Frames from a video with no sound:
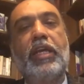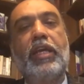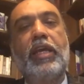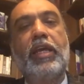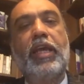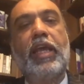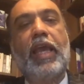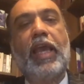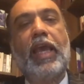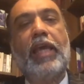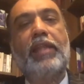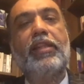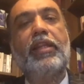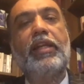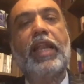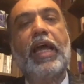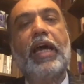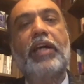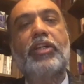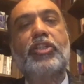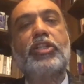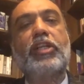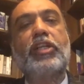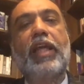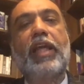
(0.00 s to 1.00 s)
and the
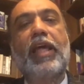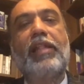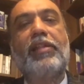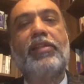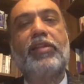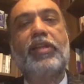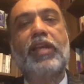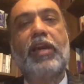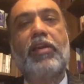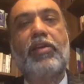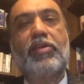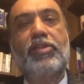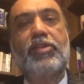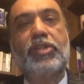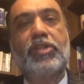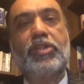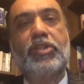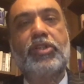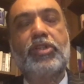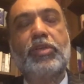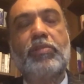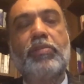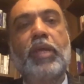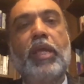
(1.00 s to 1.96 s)
national healthcare system.